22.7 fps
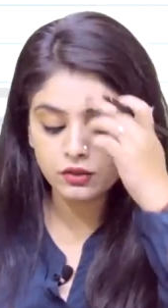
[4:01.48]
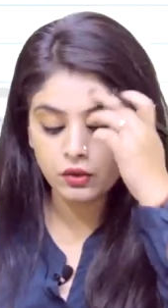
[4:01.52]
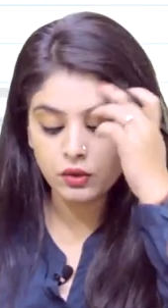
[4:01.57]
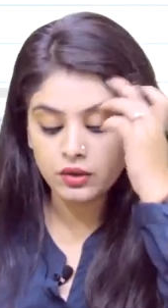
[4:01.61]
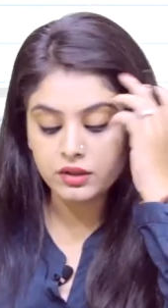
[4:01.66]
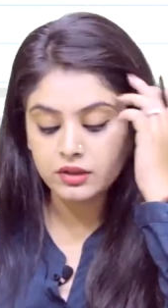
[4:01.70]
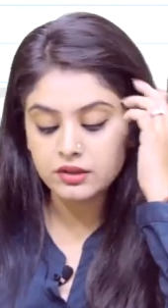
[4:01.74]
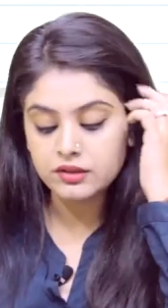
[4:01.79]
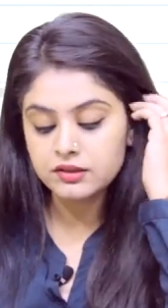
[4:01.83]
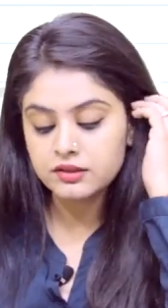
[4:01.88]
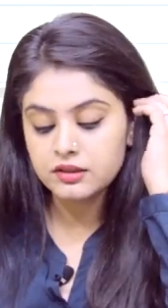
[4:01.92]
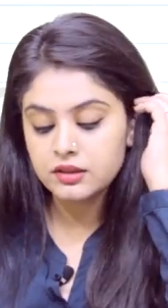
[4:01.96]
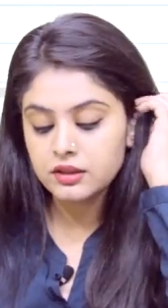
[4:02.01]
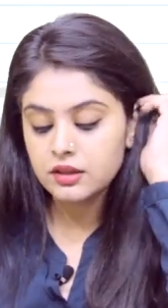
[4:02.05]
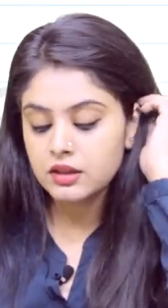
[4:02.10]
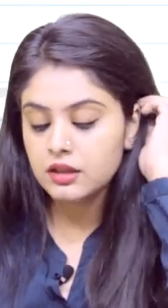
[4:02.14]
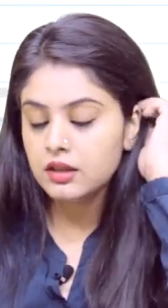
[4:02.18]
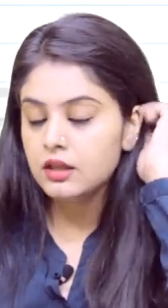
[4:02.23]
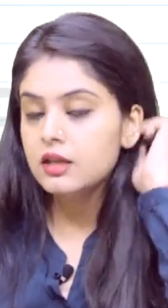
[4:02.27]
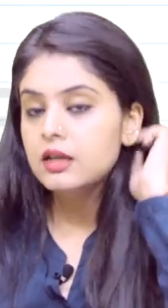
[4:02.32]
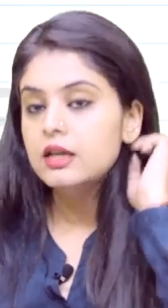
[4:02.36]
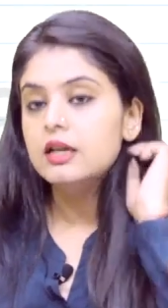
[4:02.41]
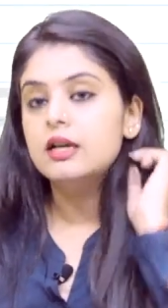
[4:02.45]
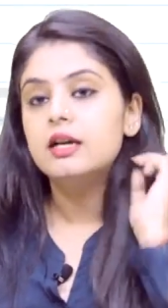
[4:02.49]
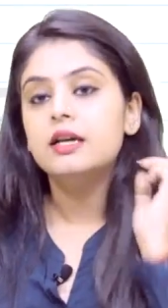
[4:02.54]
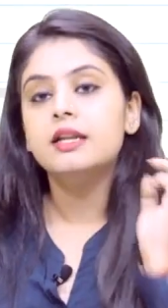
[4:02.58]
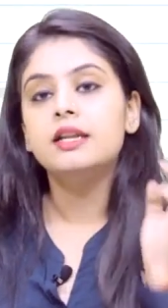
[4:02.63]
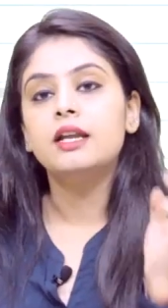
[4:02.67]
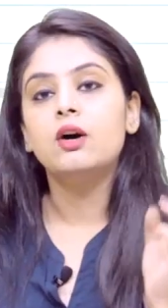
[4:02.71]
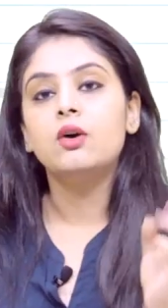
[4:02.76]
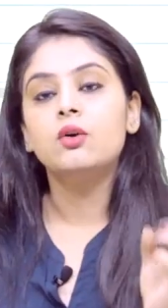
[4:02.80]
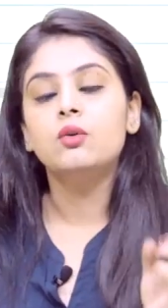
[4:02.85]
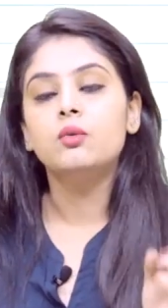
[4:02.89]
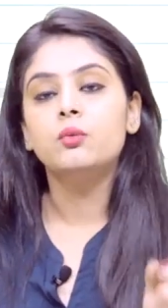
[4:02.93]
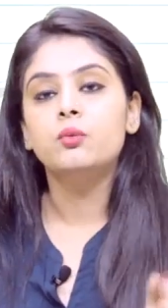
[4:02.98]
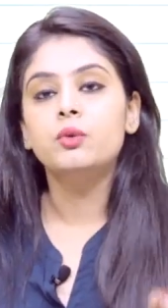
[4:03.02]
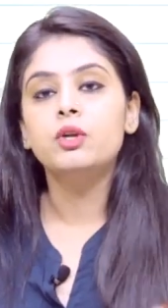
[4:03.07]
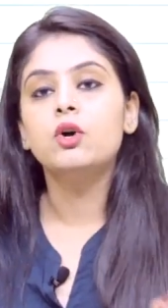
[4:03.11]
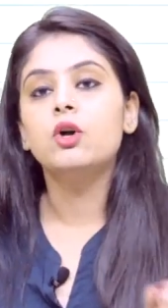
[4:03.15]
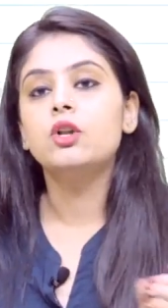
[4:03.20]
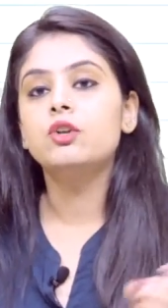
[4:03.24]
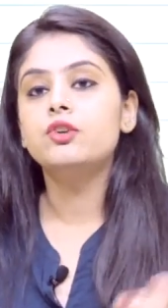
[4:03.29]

disorders. Now, we